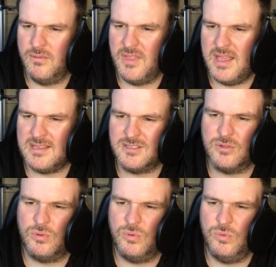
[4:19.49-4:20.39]
That's
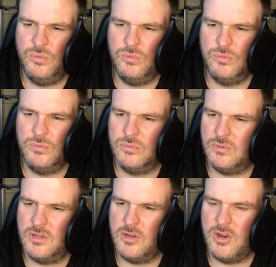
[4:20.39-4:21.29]
cool.
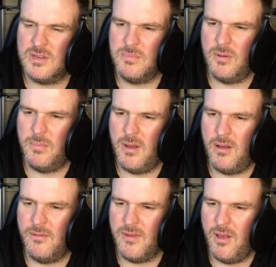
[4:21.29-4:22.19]
I know that's
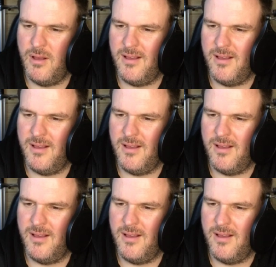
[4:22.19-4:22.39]
part of it.